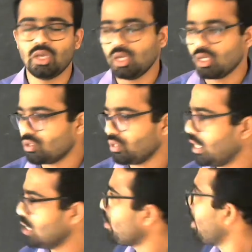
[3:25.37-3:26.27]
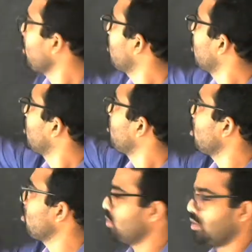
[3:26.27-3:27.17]
So that is why
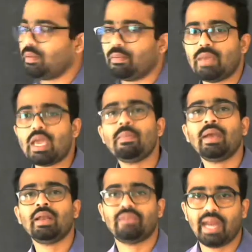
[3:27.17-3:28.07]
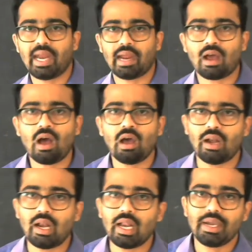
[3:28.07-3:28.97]
these beam and ray are
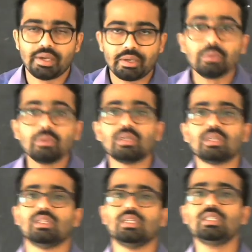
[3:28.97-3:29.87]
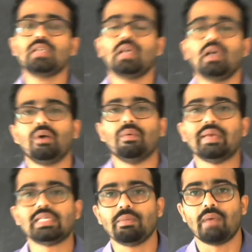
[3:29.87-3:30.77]
related to this
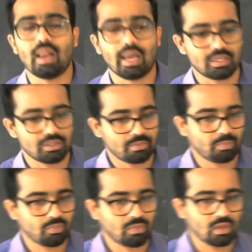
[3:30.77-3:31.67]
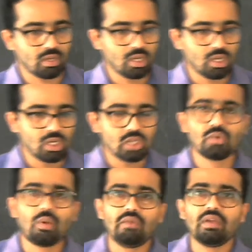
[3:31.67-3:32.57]
visible light. So
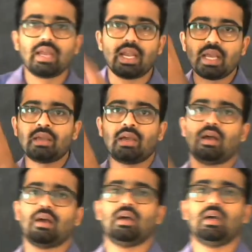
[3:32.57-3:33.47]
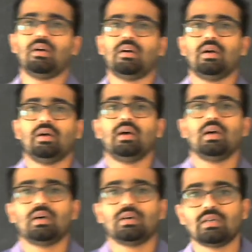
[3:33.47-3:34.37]
what we are getting
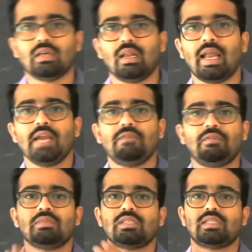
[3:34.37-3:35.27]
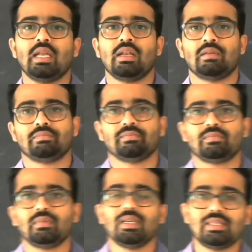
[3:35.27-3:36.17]
light from the sun
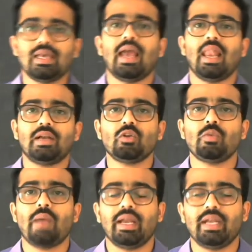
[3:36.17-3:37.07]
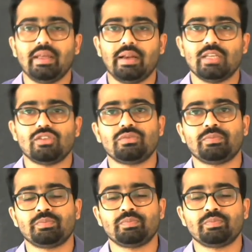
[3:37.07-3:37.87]
is an electromagnetic rays,